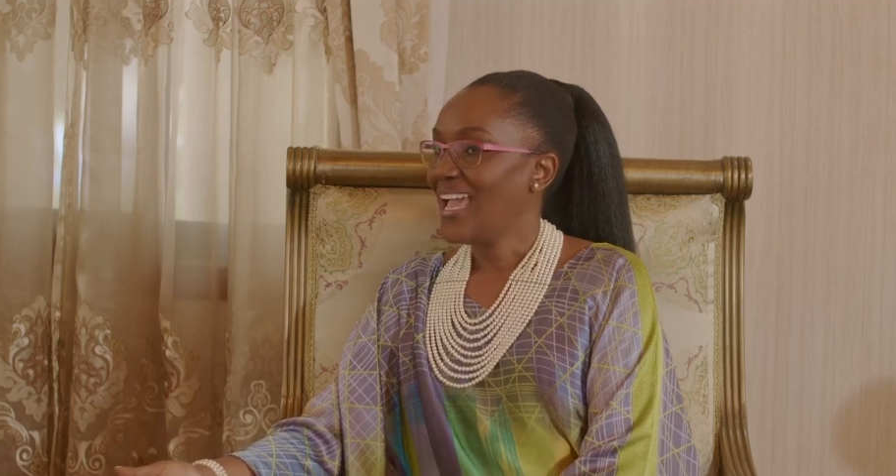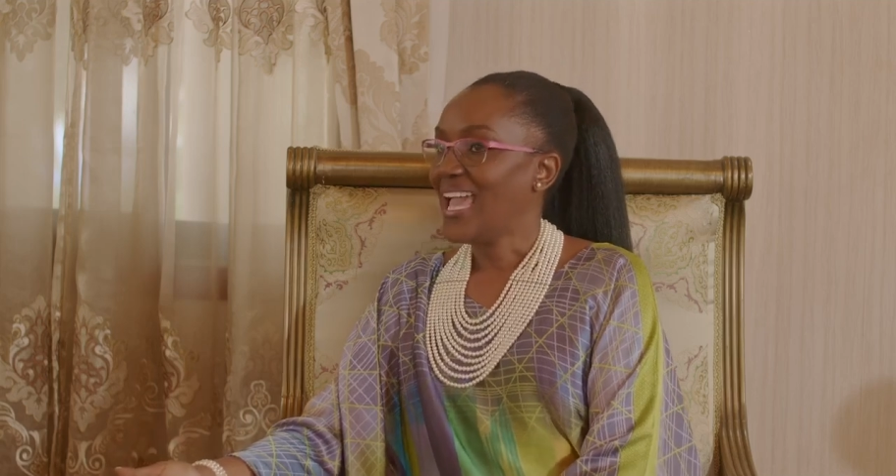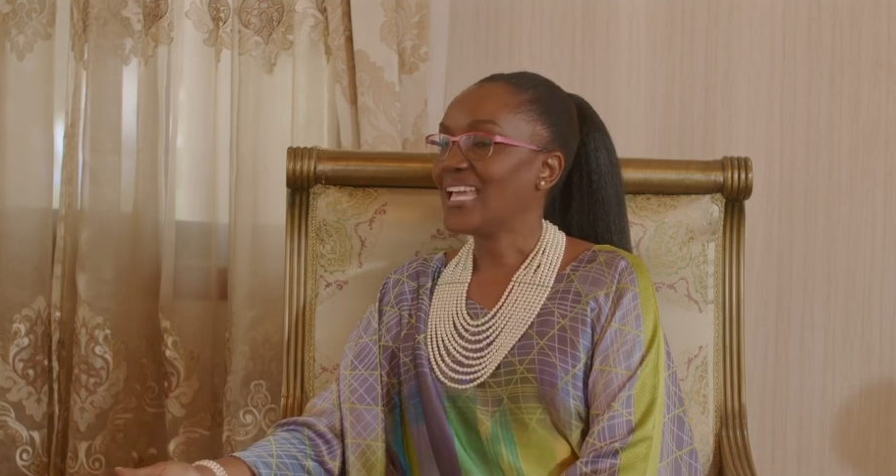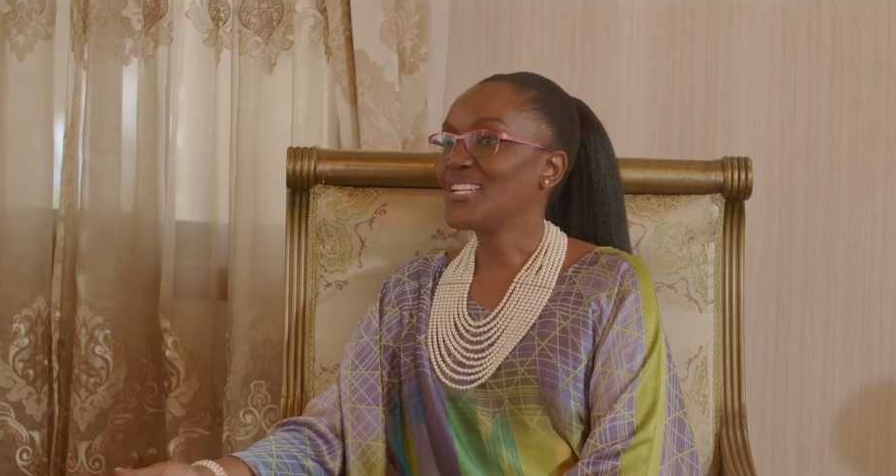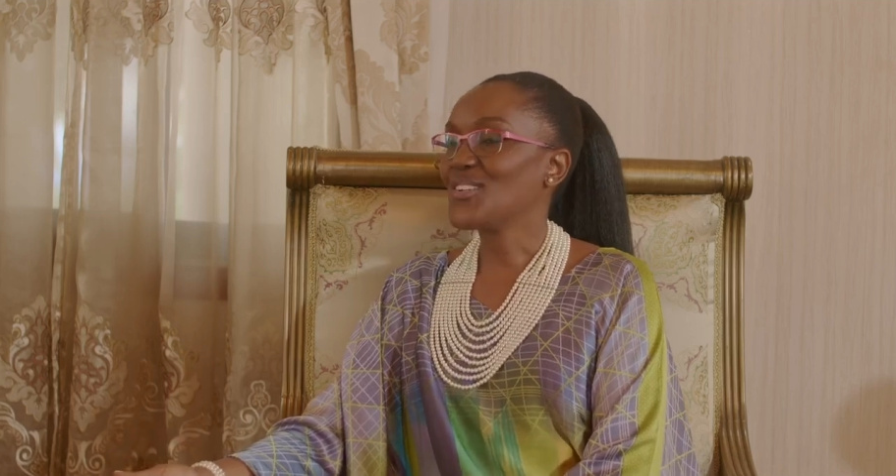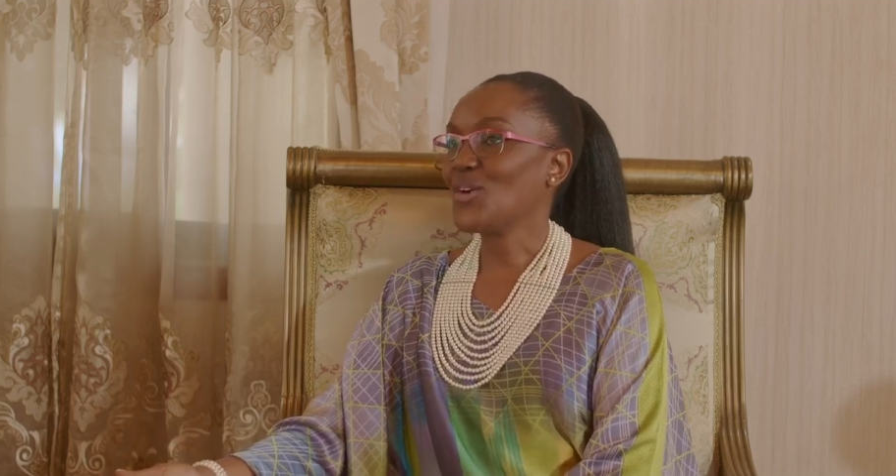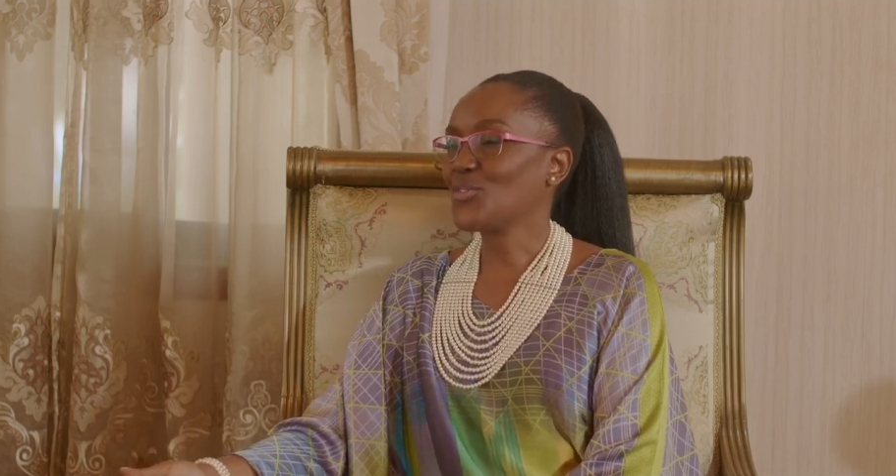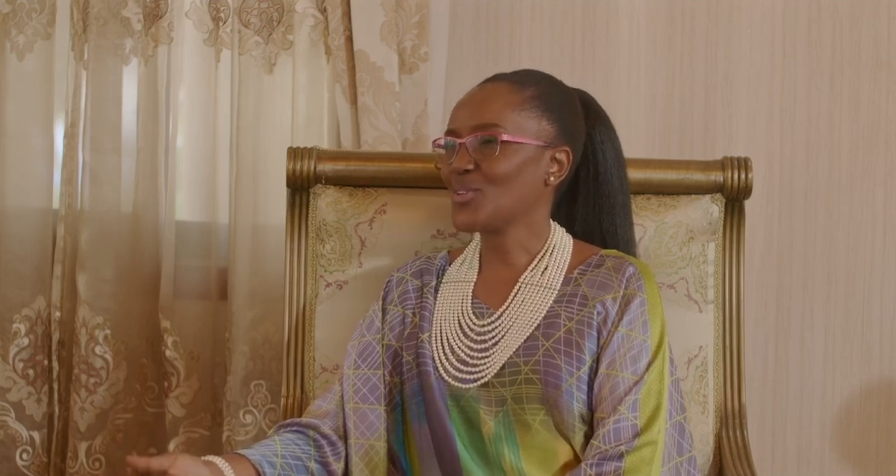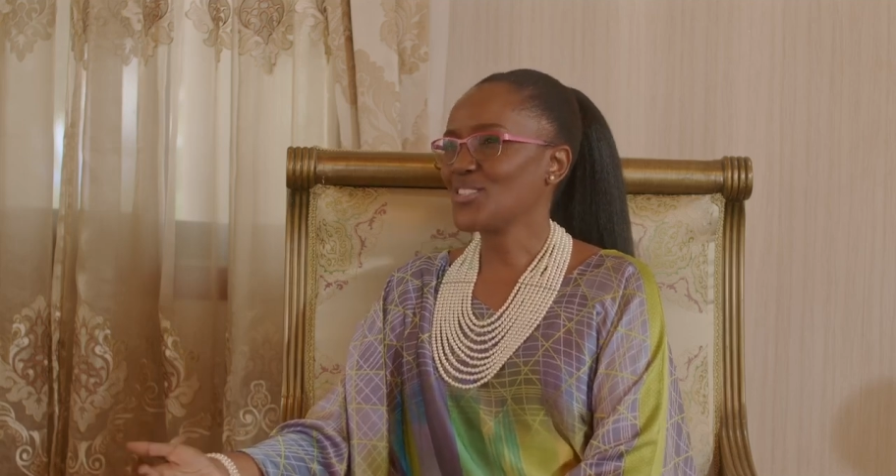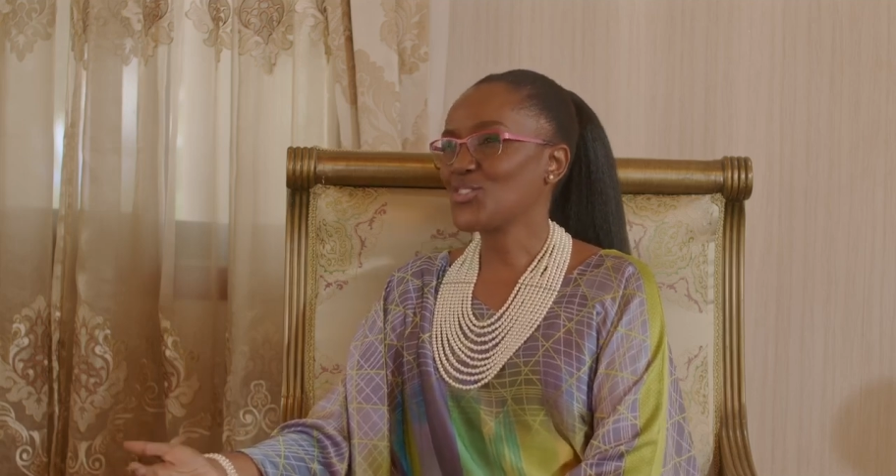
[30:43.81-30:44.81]
And of
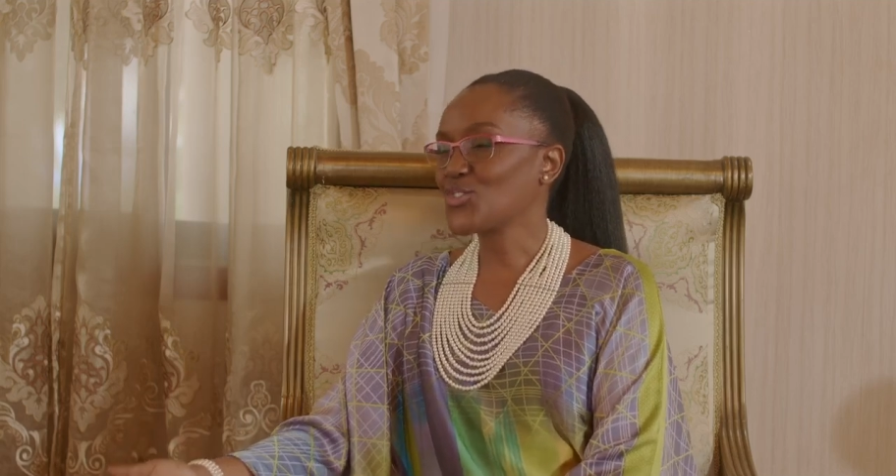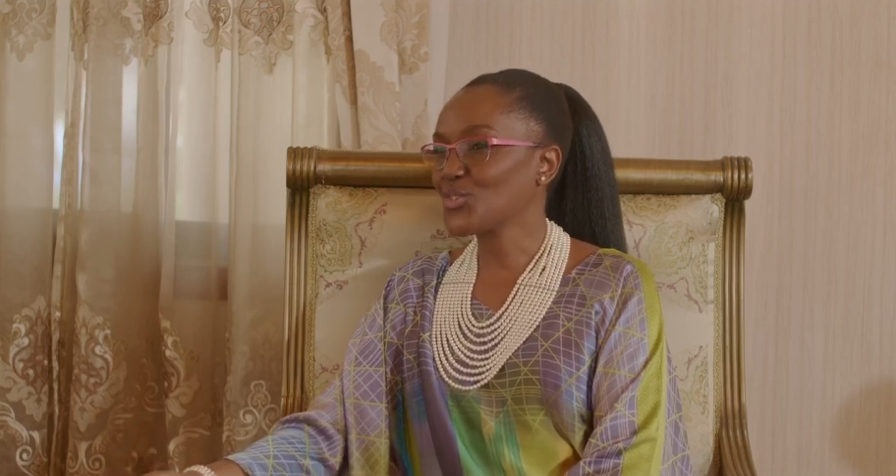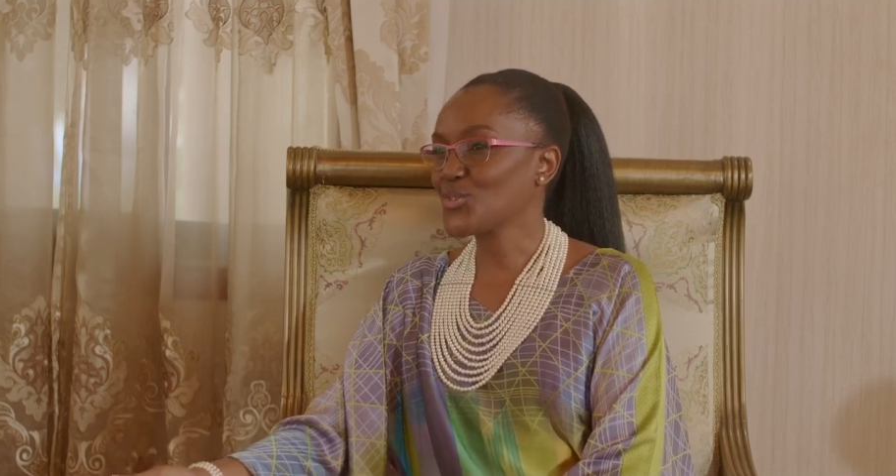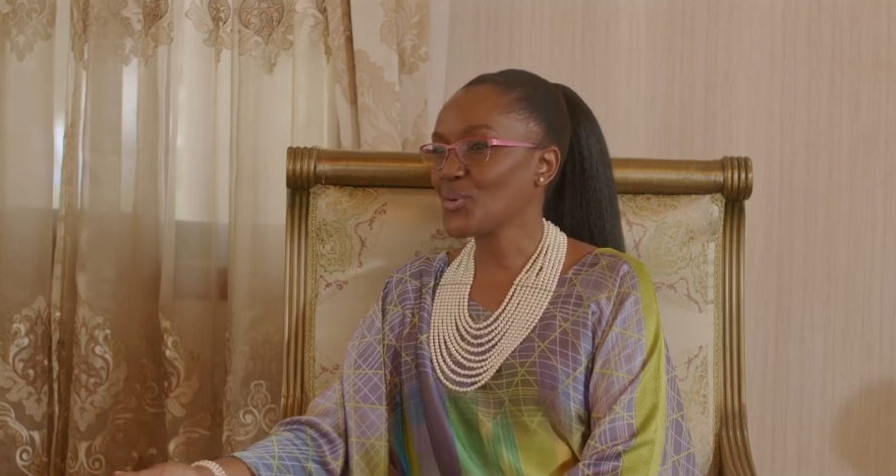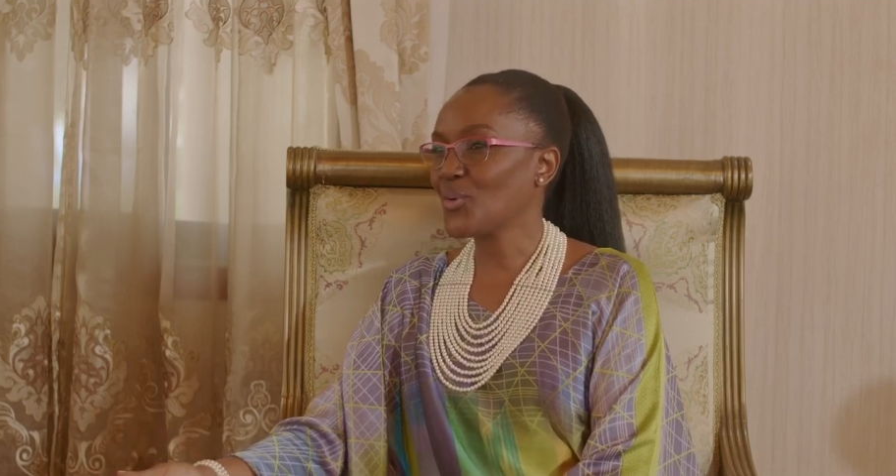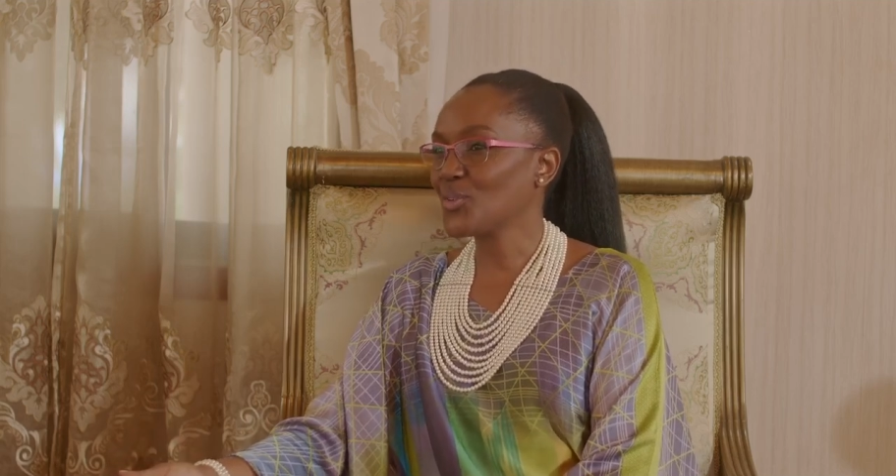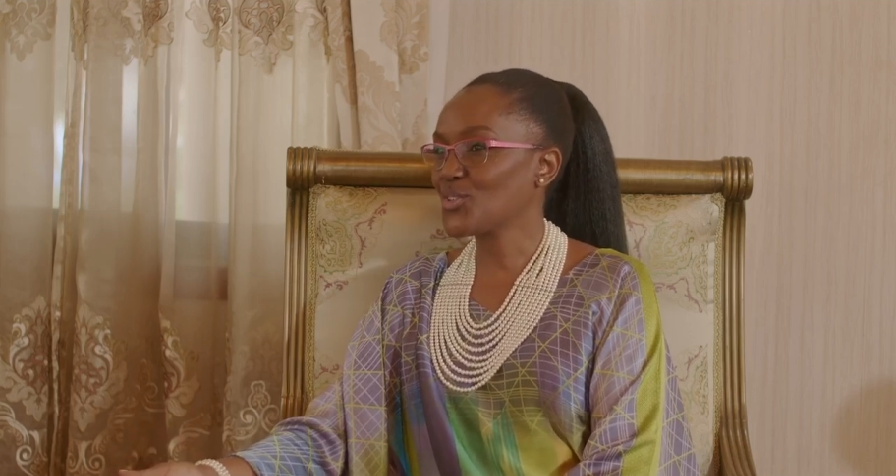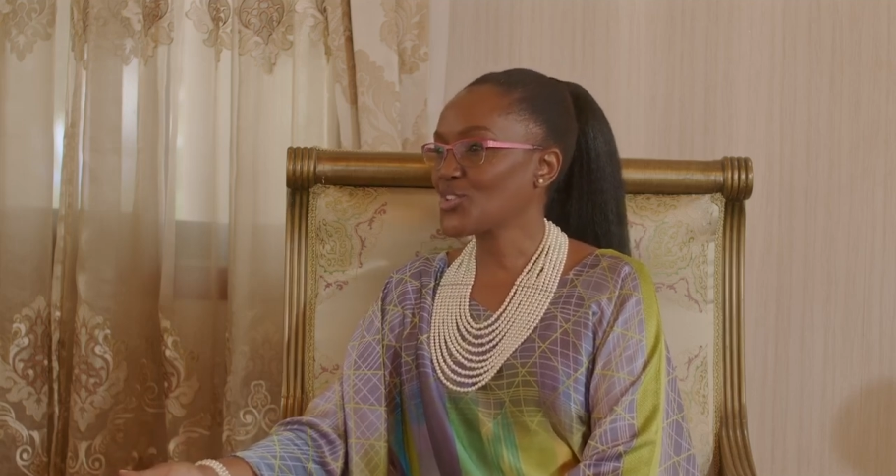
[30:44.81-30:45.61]
course, as children, we're not